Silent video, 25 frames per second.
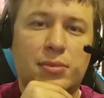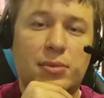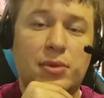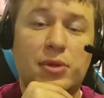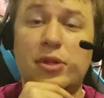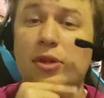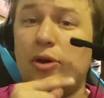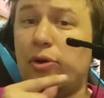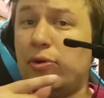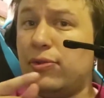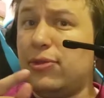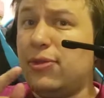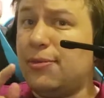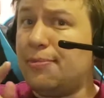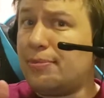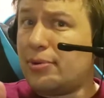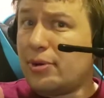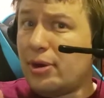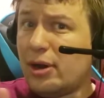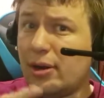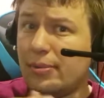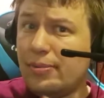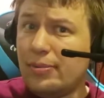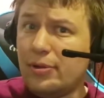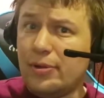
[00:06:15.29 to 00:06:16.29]
No, the
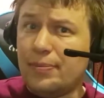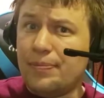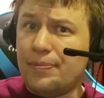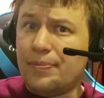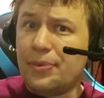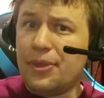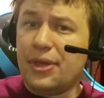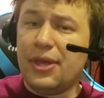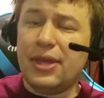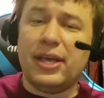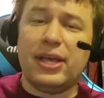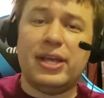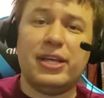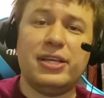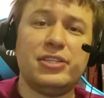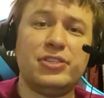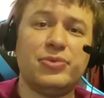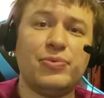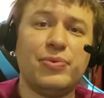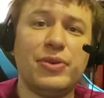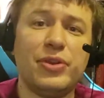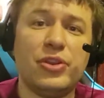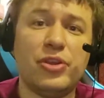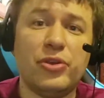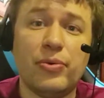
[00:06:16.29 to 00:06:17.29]
problem is
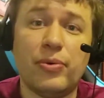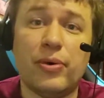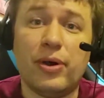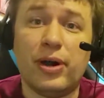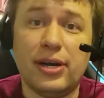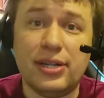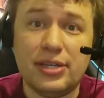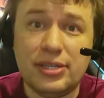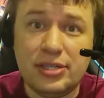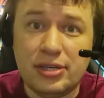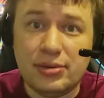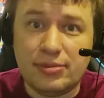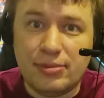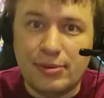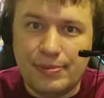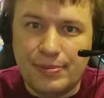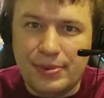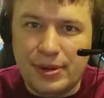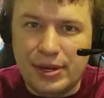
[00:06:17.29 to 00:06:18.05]
when you under-prepare.